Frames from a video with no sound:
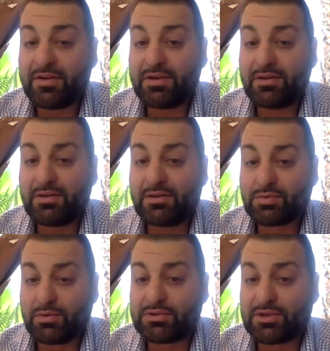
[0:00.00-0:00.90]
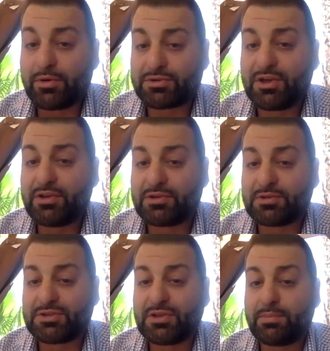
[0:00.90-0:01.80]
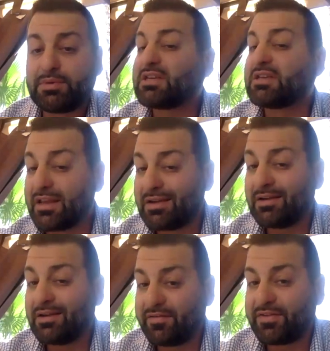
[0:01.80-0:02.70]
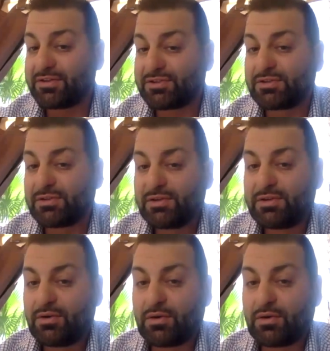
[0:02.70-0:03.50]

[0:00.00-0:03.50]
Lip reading: it? Is that what you're saying? To see the beginning of this, or to